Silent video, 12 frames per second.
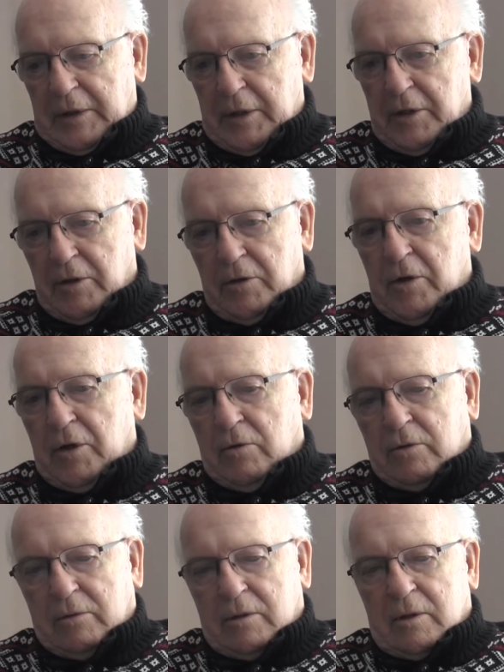Either the
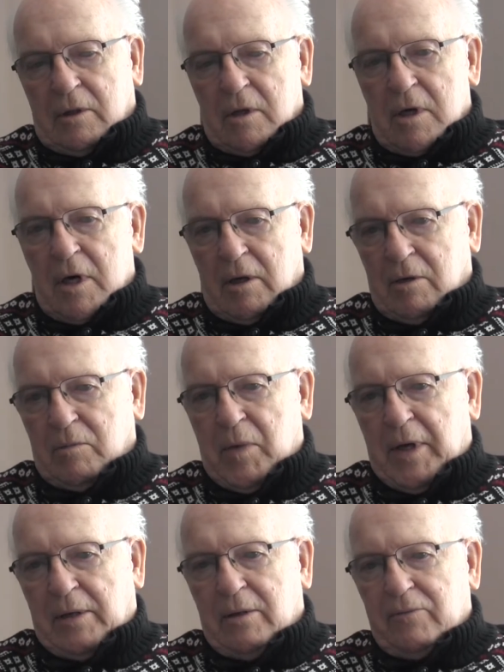owner or a hired
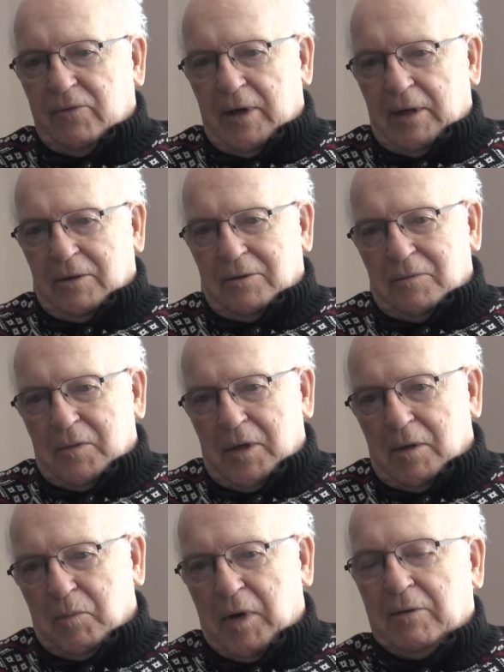man that followed me
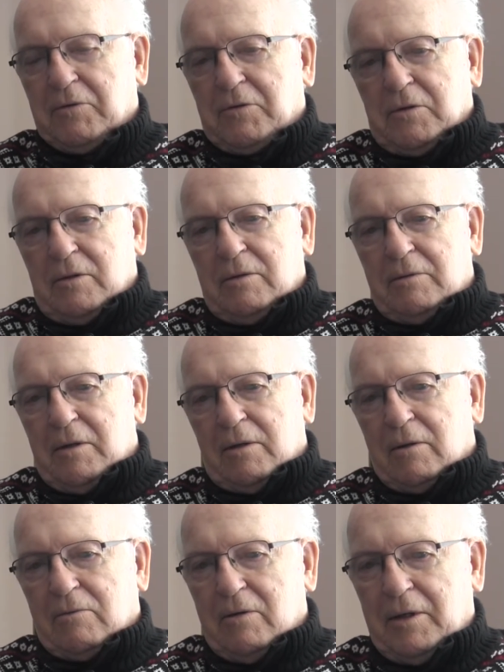up. I was too
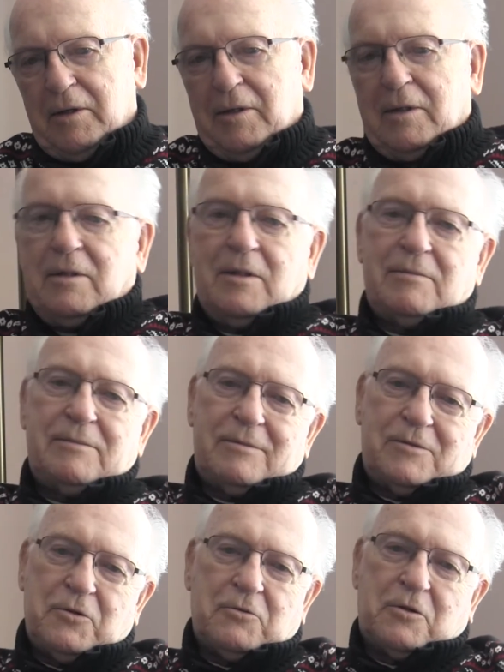young really to
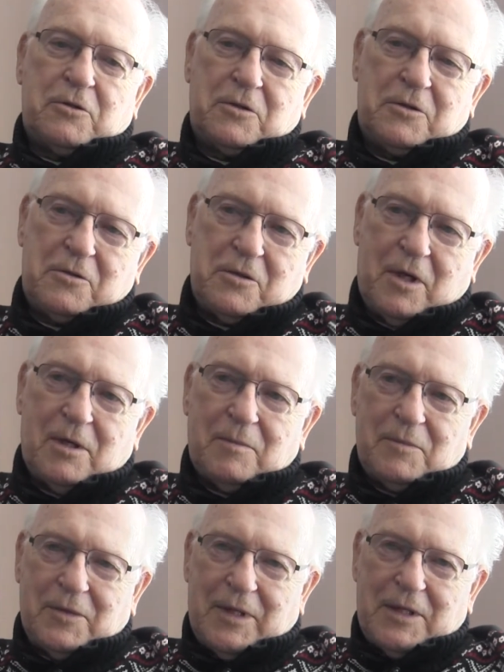do a good
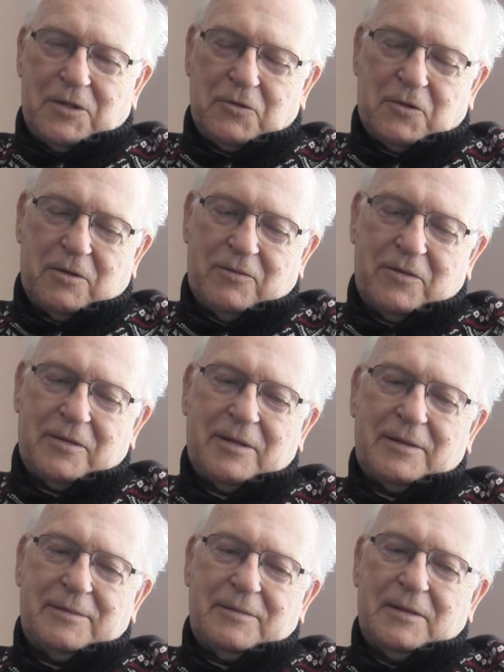job, that sort of
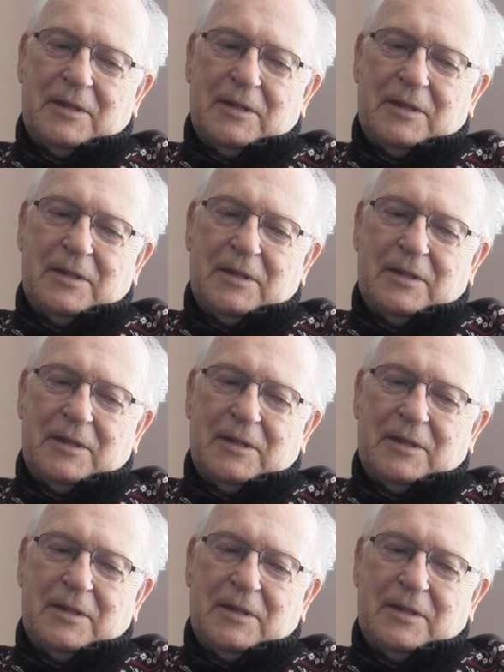thing.